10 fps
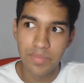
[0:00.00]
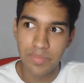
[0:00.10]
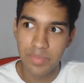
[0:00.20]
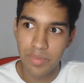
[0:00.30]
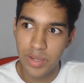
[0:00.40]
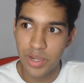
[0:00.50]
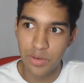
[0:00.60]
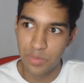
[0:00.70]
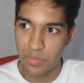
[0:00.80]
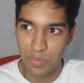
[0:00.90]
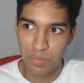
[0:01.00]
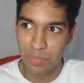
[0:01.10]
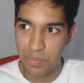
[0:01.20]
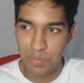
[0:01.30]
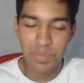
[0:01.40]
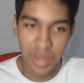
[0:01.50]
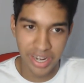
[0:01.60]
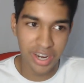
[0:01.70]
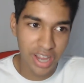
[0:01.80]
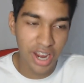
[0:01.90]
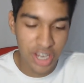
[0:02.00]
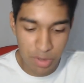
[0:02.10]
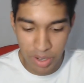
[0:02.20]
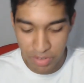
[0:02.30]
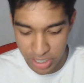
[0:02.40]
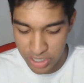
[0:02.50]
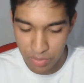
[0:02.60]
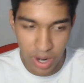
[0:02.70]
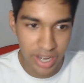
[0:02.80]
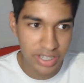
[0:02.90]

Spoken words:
in like a cubic function of y. So